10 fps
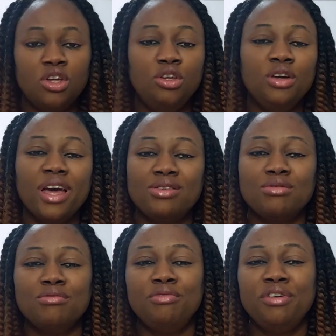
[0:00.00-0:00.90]
you get
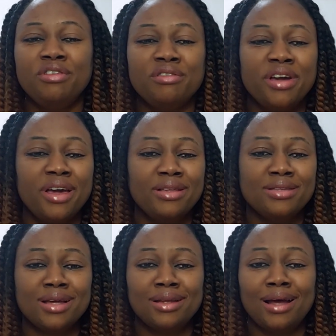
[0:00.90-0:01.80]
to recreate
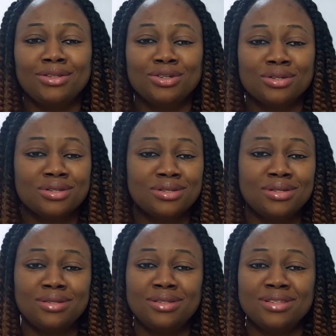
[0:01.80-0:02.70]
and adjust
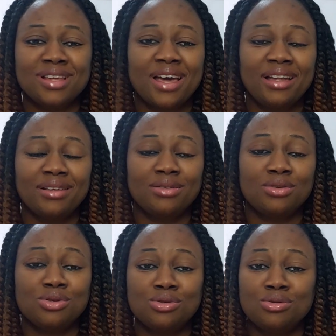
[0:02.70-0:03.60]
the design to
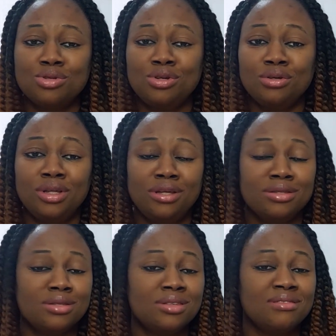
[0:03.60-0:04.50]
suit your
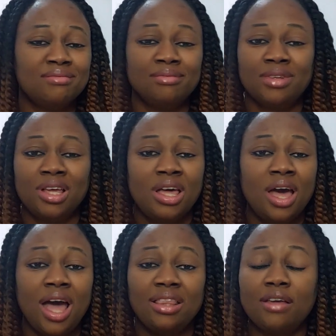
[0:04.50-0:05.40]
needs.
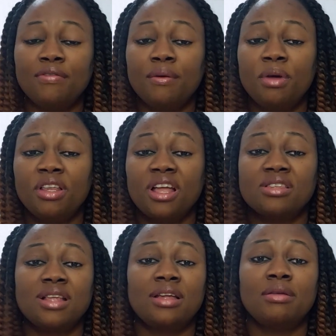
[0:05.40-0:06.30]
I think for me,
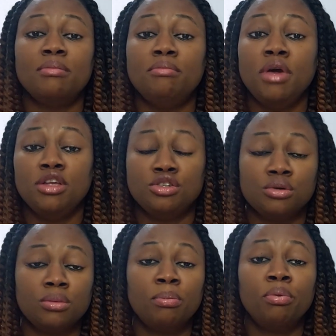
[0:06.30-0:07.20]
that's like the
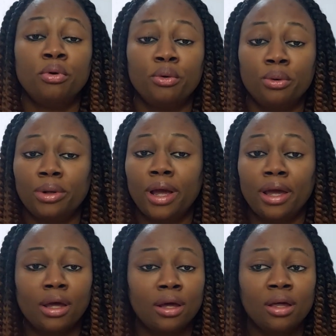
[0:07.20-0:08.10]
major pro,
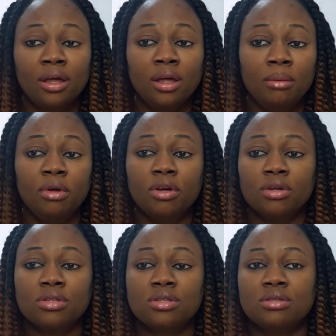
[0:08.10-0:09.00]

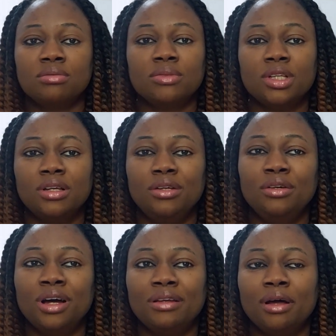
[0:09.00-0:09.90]
because you
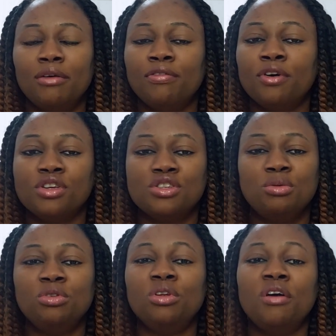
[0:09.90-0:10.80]
can, of course, you
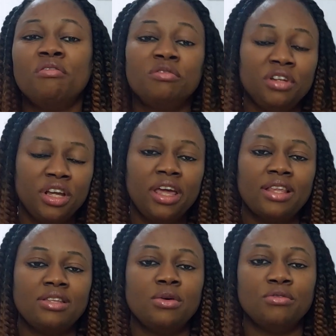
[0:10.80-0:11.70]
would not even really get
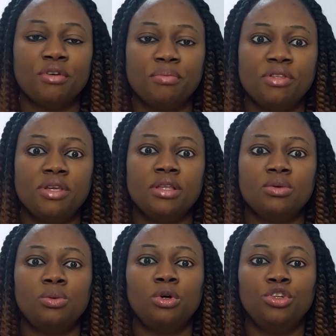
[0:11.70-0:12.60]
it 100%
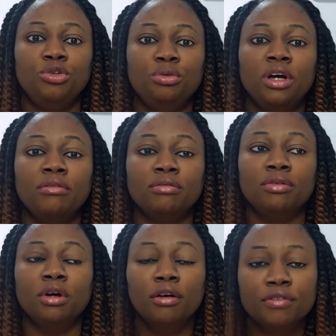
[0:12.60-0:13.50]
what you would have
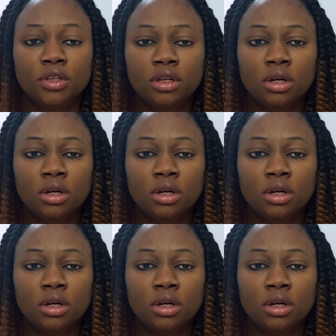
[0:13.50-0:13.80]
loved,